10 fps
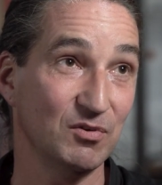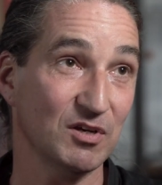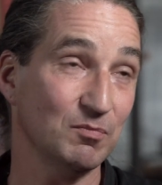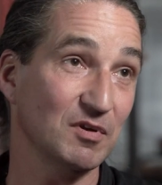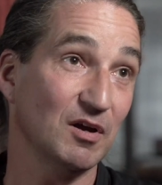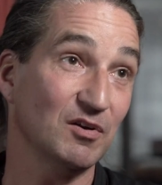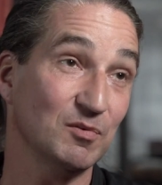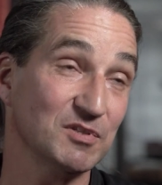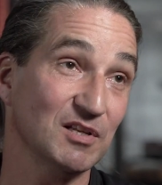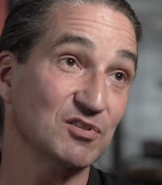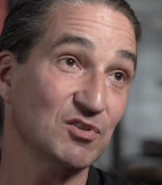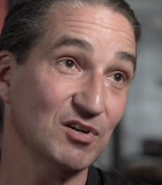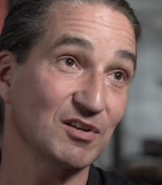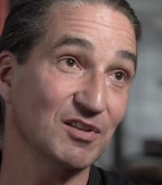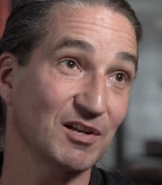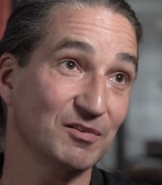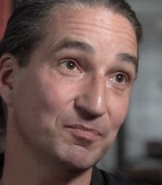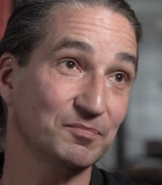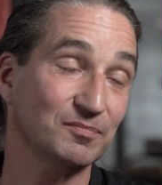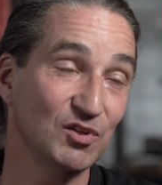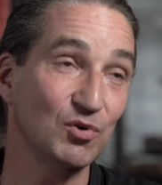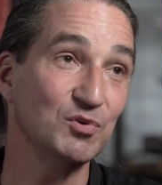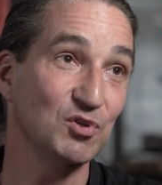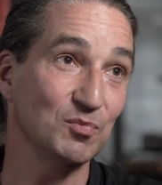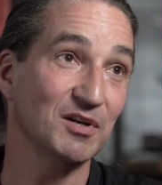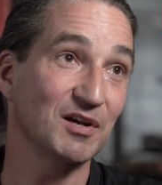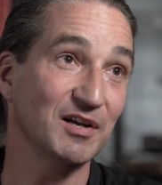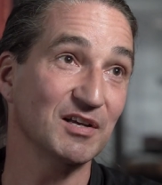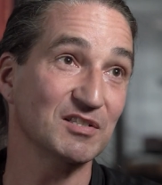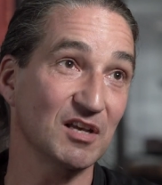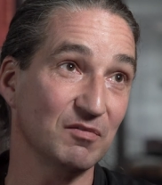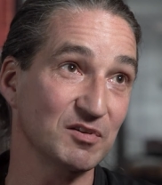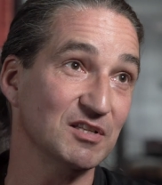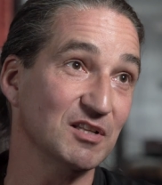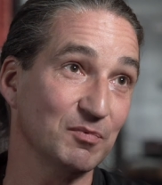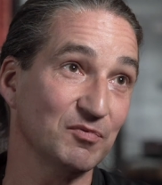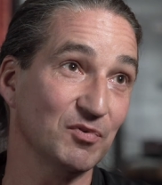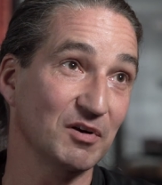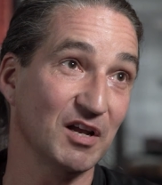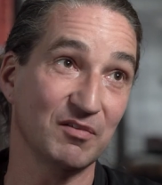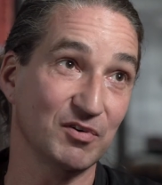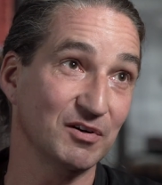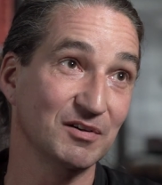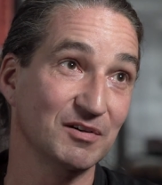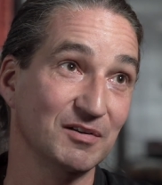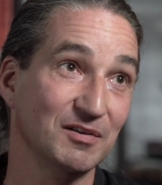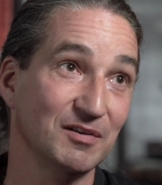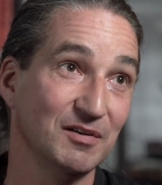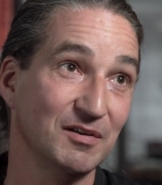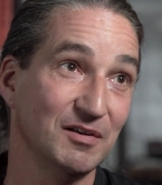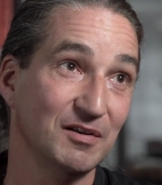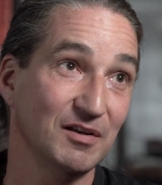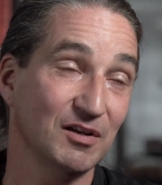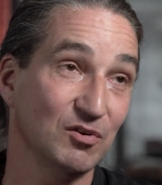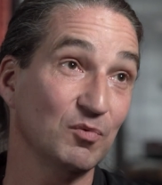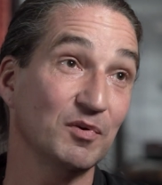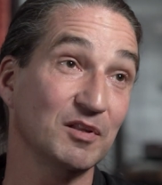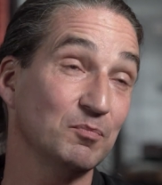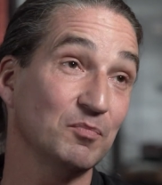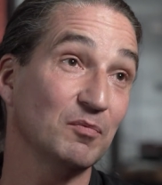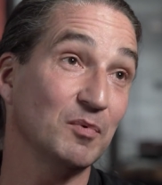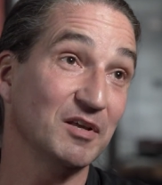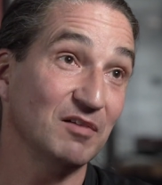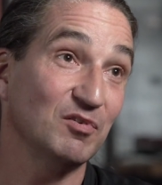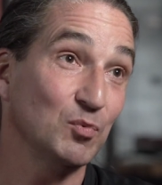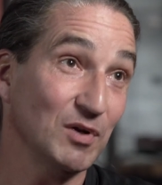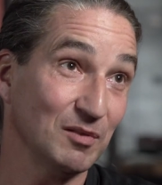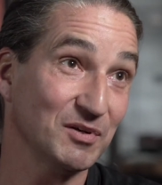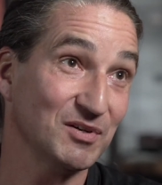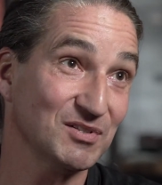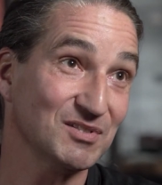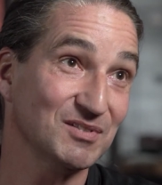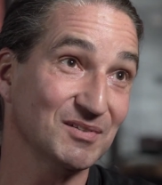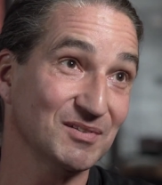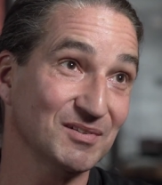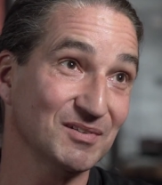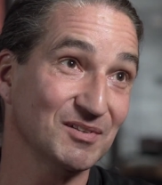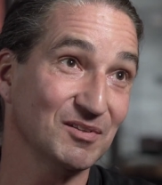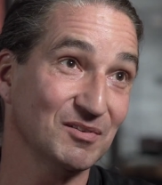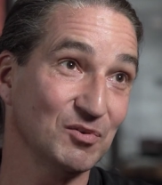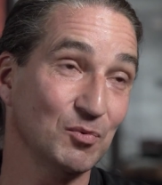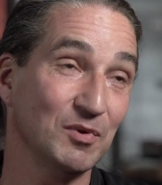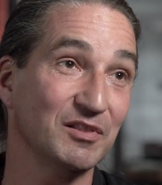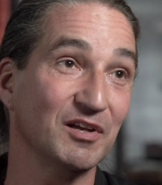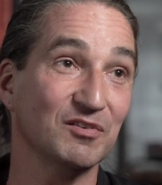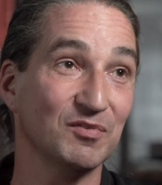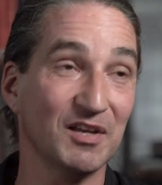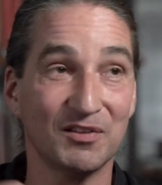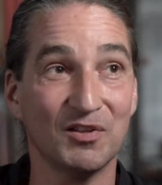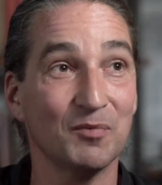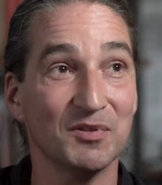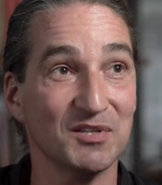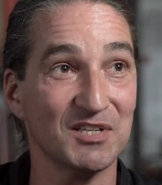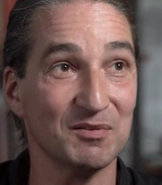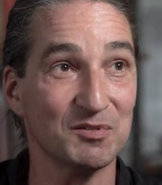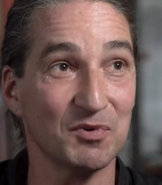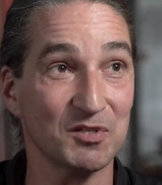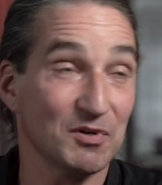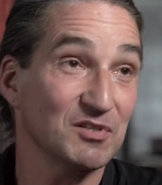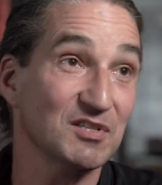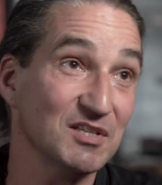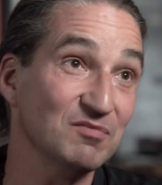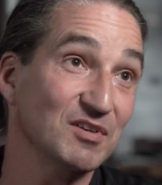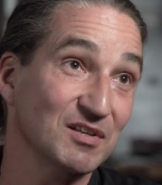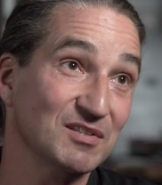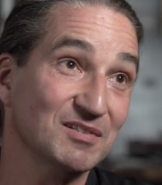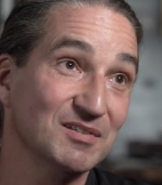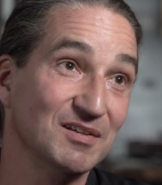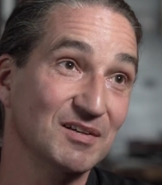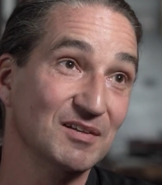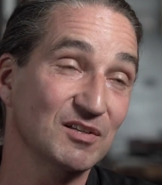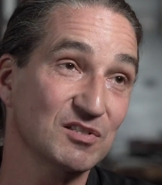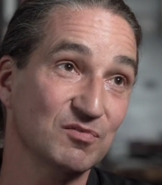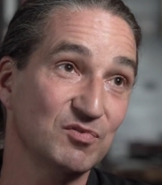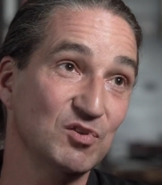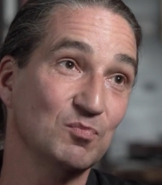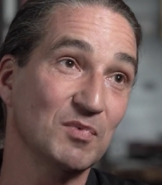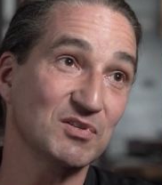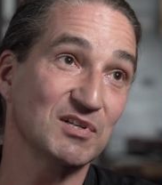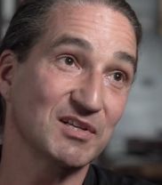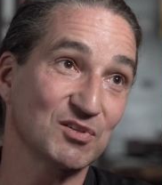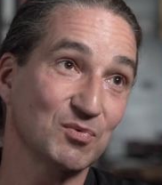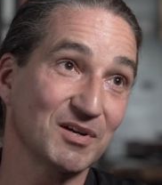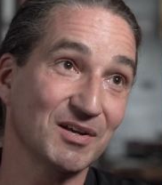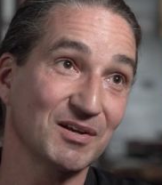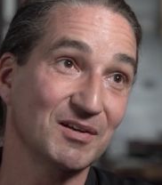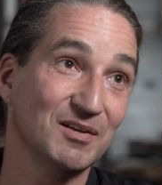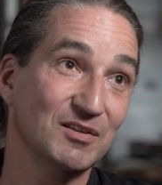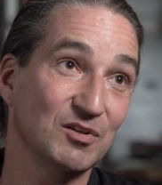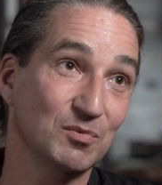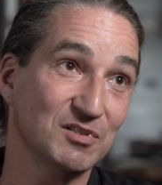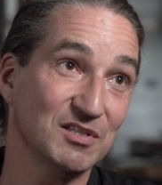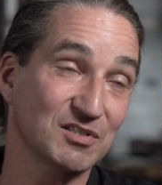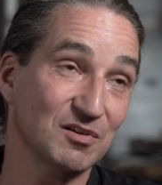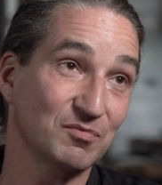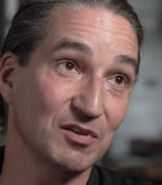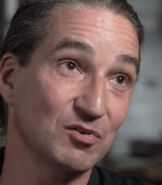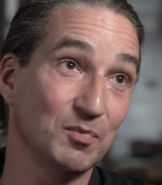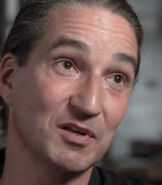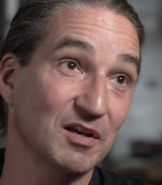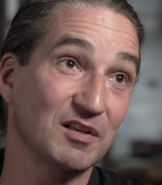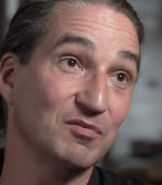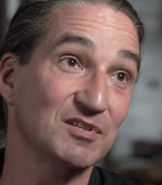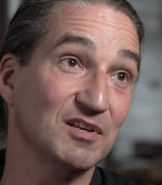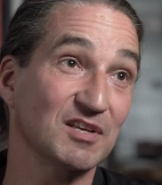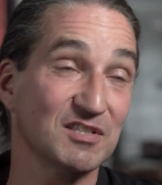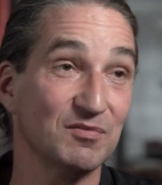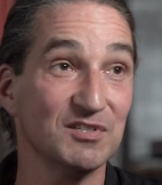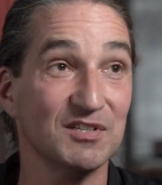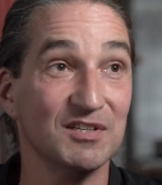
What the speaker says: And you can be 100% certain that no human eye has ever seen that before, ever. And nobody probably ever will because you will not end up in the same spots because it's infinite. Just a few mouse clicks away, you will see stuff that nobody has ever